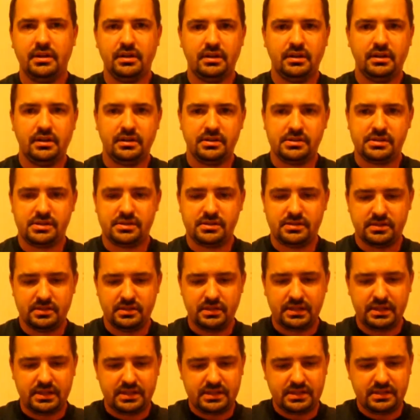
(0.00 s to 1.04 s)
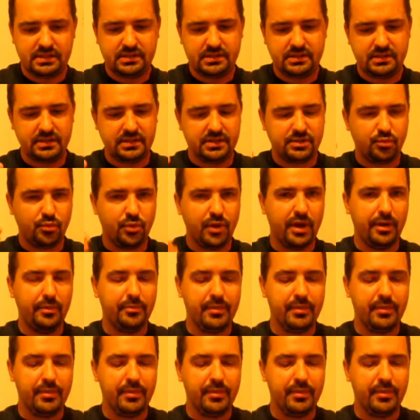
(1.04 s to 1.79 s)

it's well